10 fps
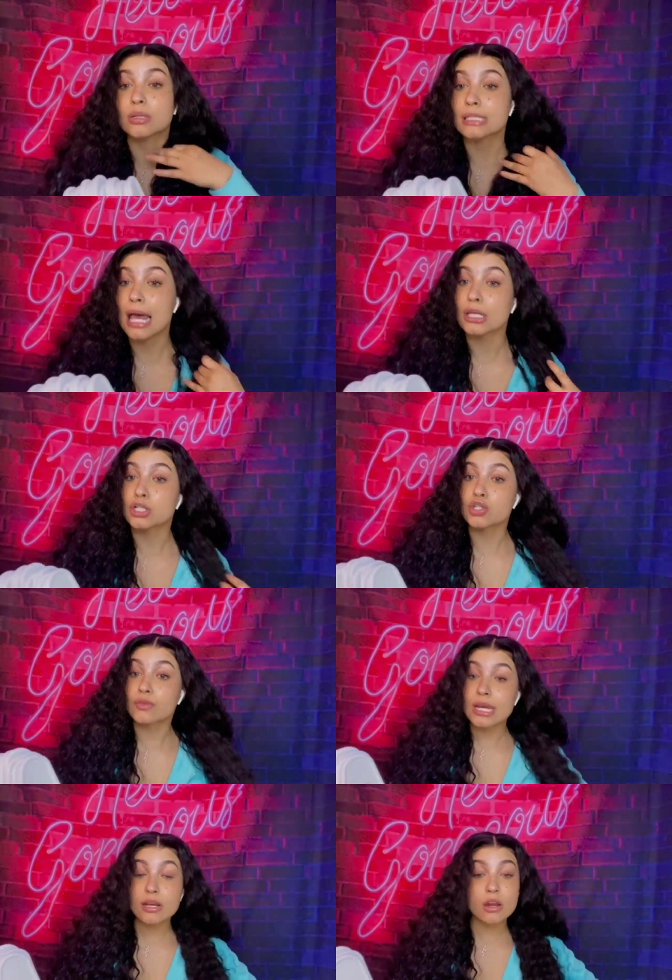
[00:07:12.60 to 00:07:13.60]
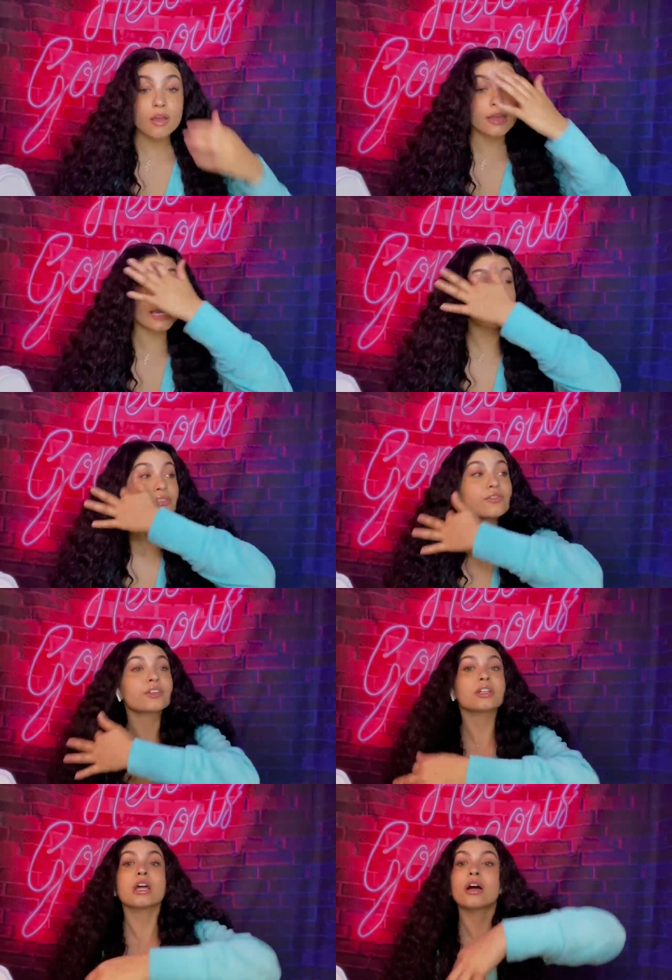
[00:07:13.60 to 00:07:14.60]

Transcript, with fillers: dollar tree girl they got you for the low